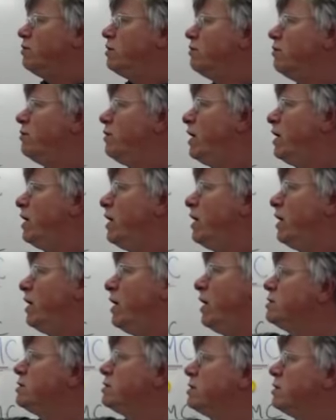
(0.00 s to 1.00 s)
given the
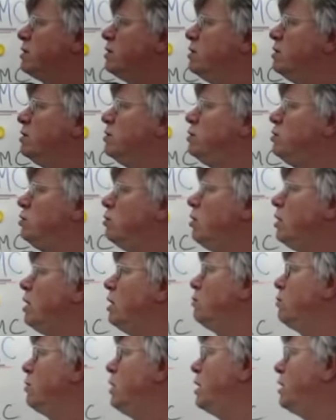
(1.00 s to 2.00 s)
fact that it's
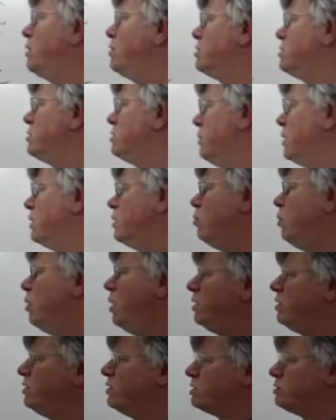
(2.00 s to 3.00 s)
2 graham crackers to
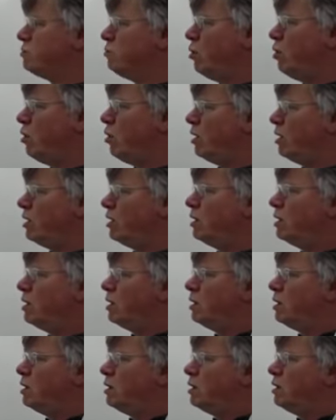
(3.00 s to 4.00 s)
make 1
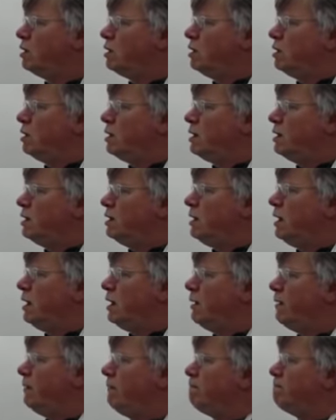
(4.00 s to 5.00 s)
s'more.
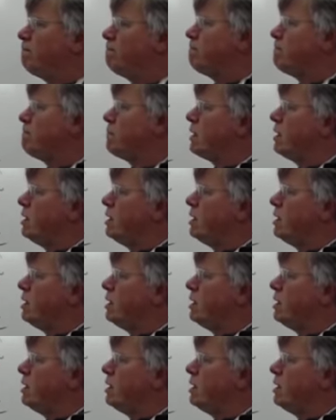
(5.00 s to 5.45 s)
Now,